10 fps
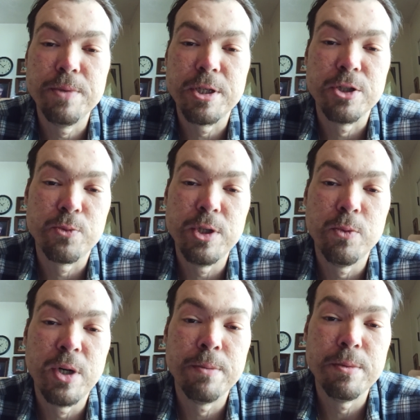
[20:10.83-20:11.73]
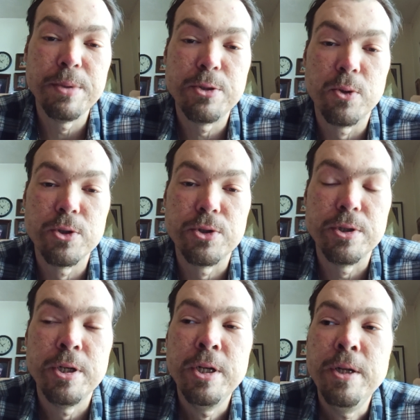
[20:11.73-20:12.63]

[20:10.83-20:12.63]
because we don't want him to be tortured,